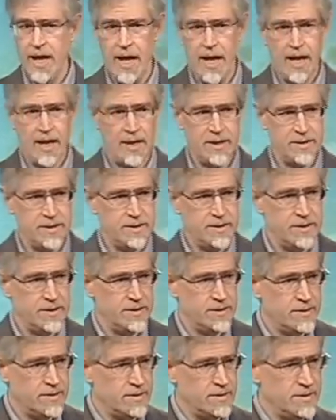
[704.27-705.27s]
and
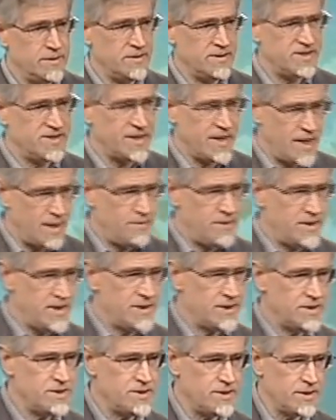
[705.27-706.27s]
stop
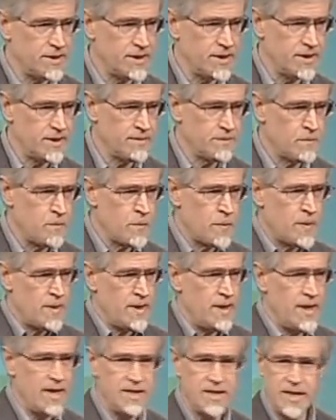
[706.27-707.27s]
eating sugar,
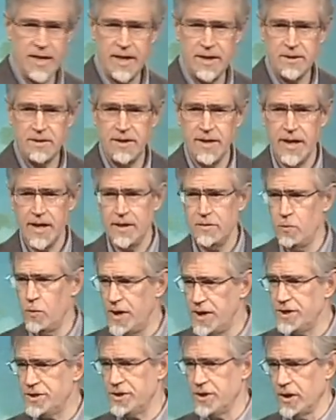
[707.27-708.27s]
and can you get
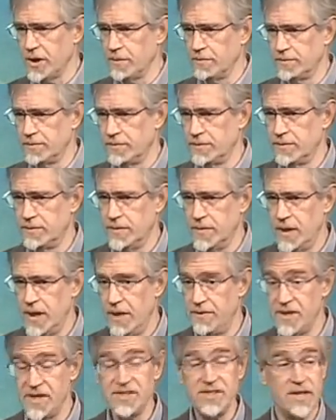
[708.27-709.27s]
wheat germ?"
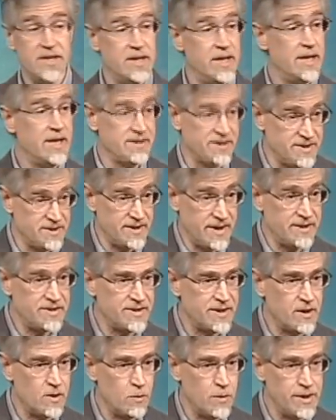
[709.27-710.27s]
And they said, "Yes, they
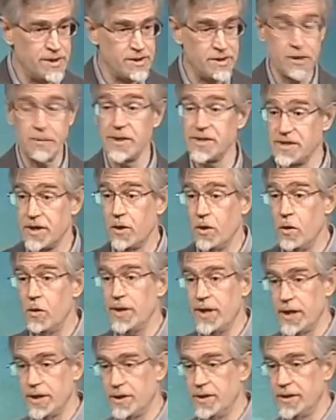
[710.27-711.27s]
sell wheat germ." I said,
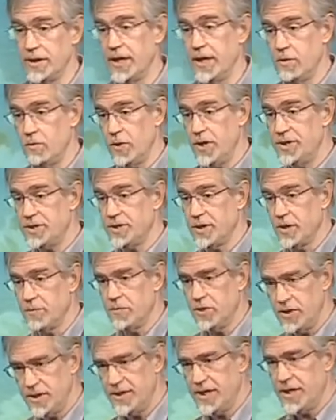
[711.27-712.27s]
"Okay, good, get wheat
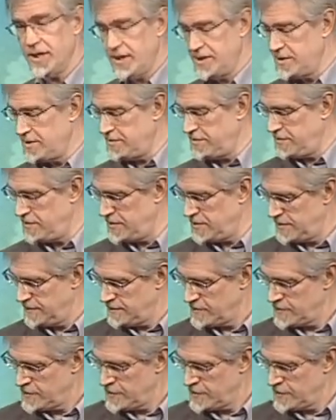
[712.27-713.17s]
germ, put that on your food."